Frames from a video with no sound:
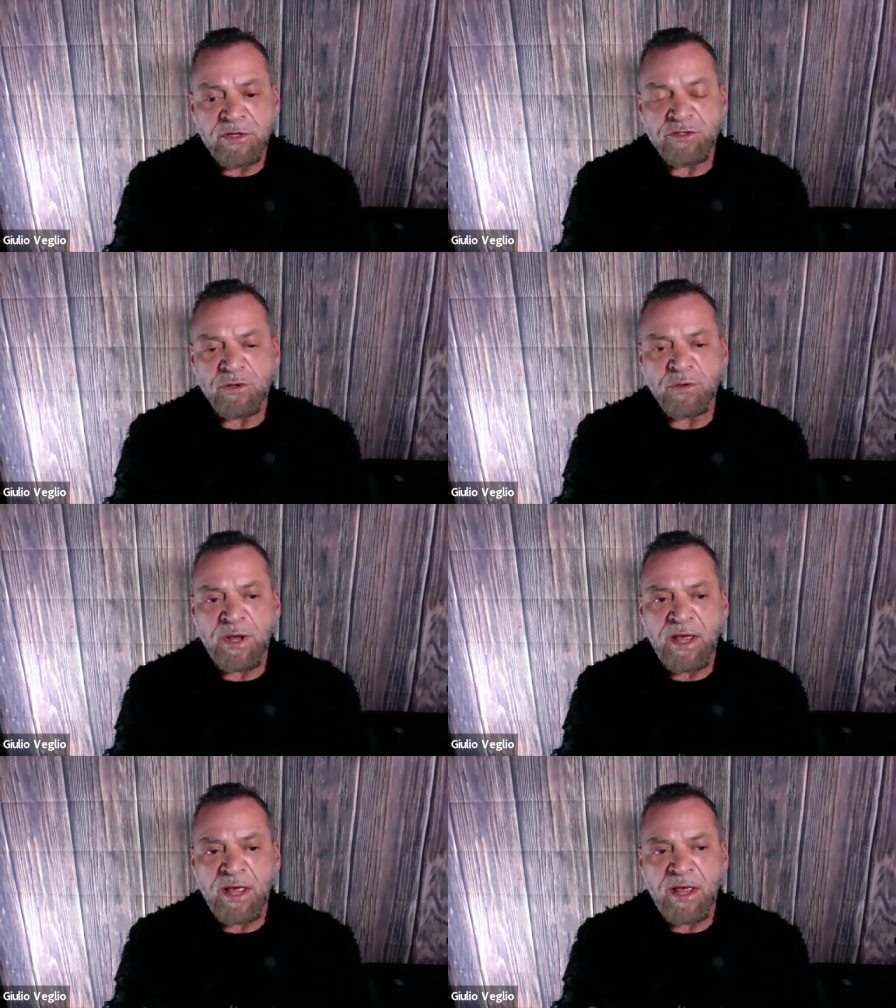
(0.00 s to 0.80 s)

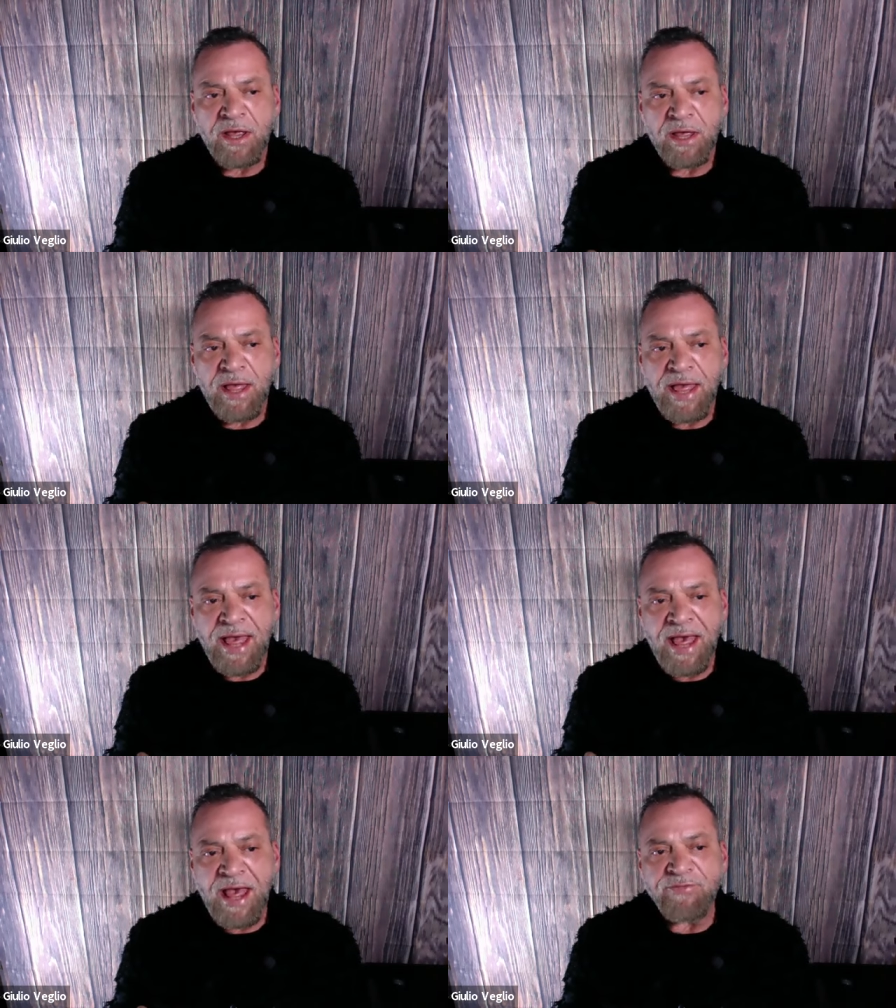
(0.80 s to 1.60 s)
So
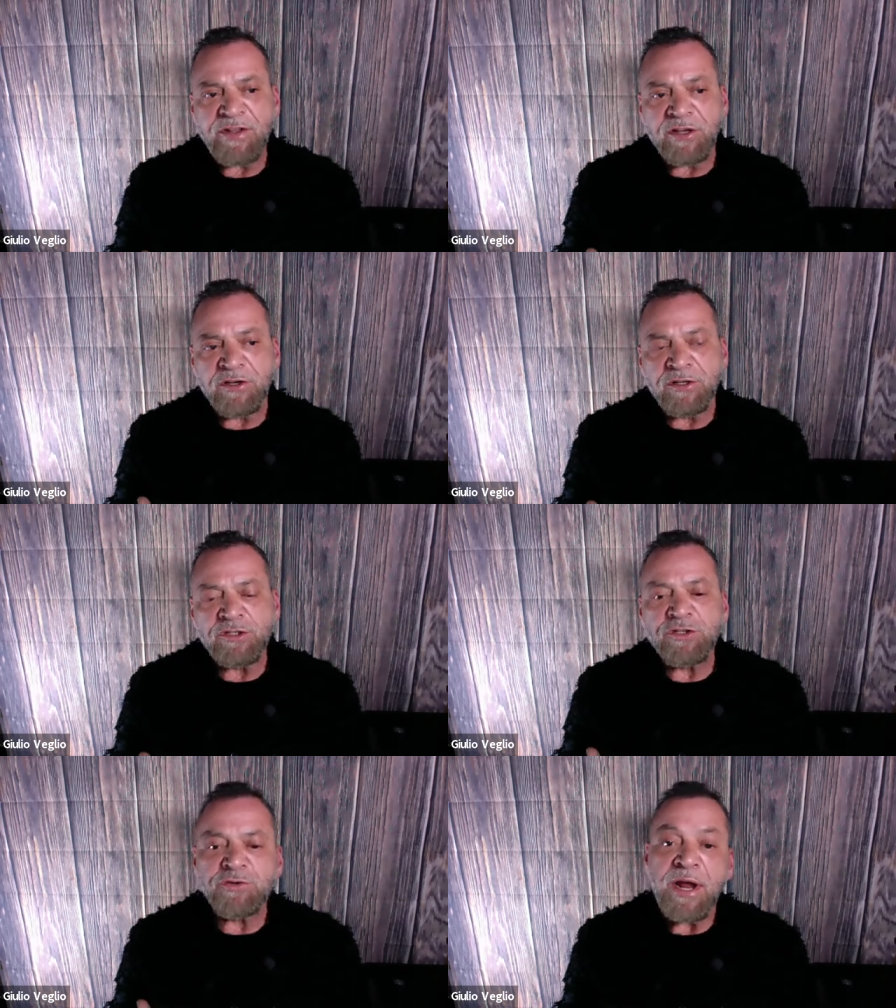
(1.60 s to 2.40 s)
having a good
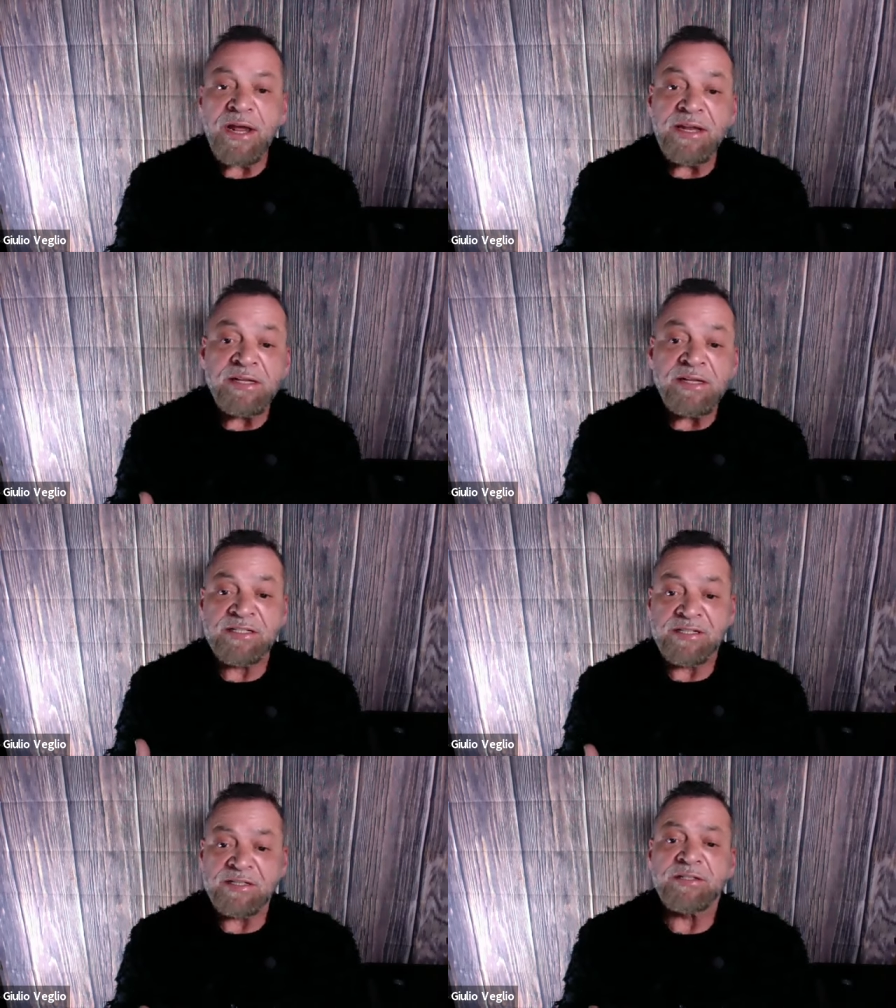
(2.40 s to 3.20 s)
training
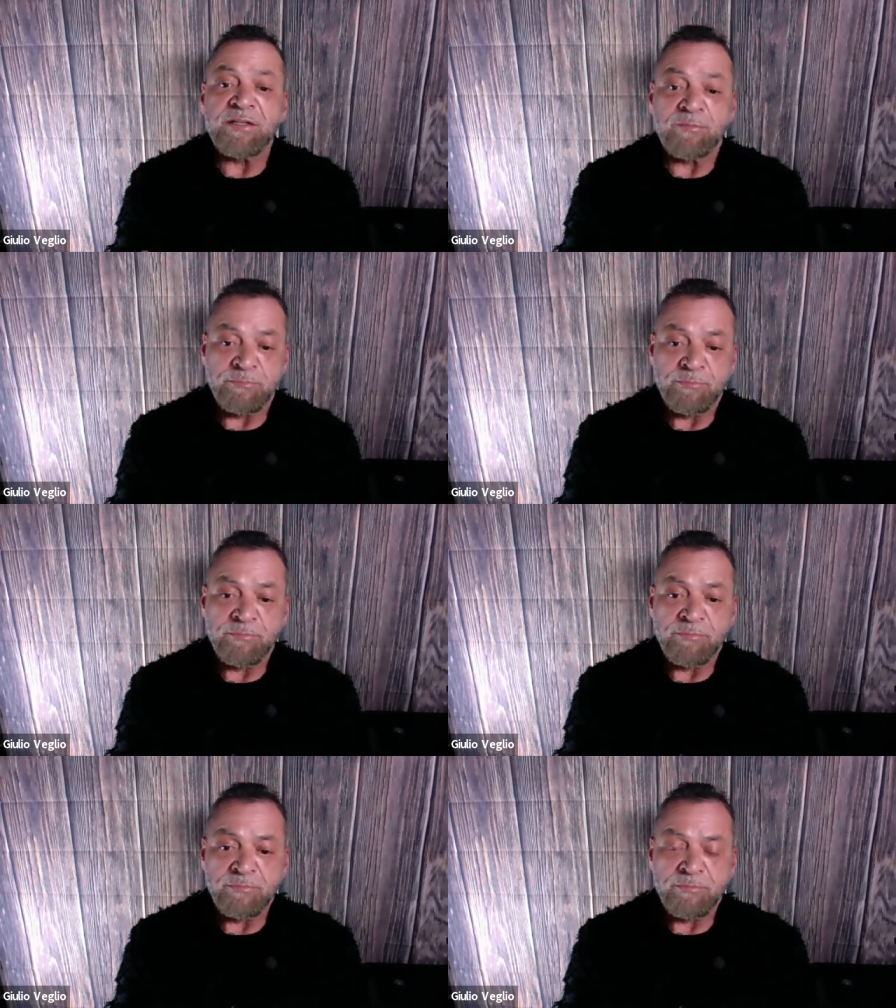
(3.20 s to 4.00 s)
system
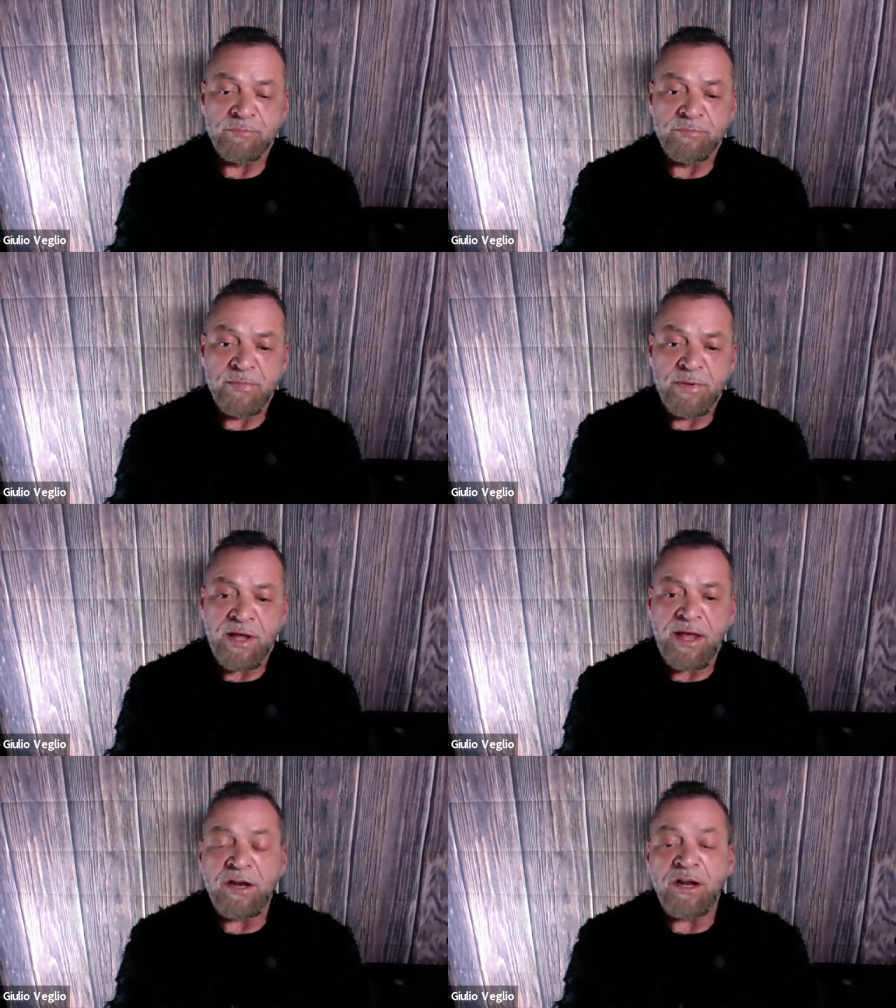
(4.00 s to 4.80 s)

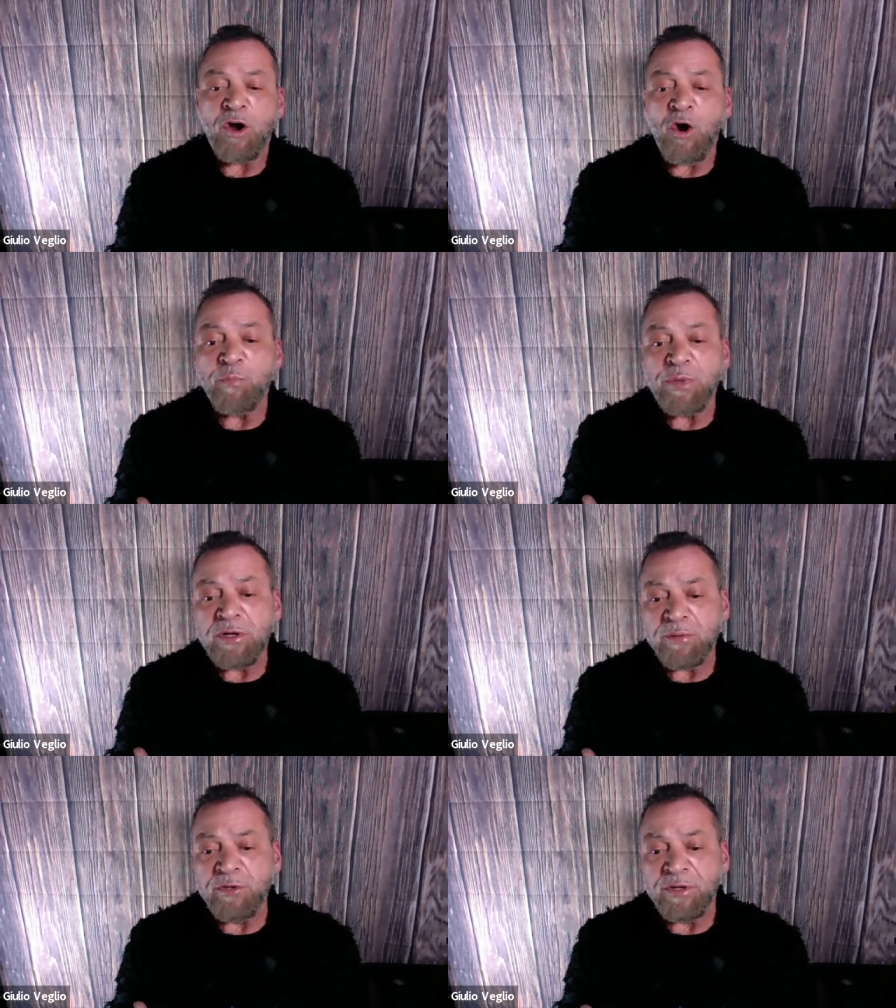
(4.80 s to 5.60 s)
and an open
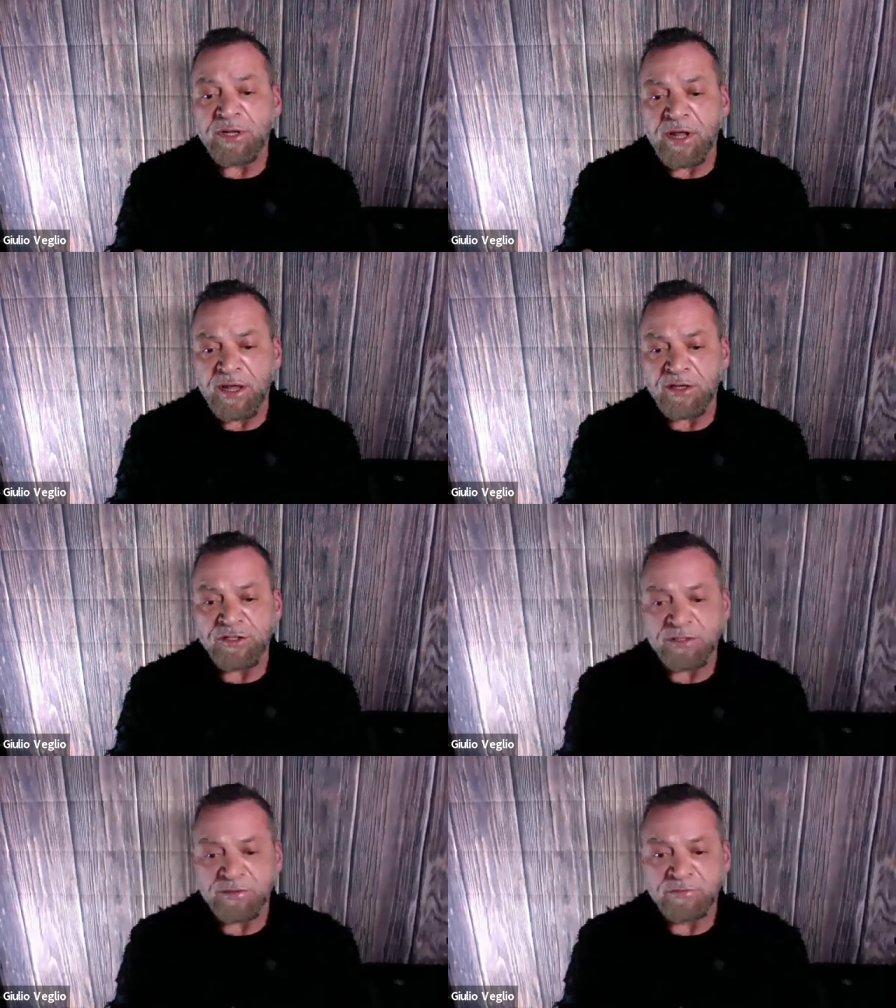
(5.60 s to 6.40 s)
communication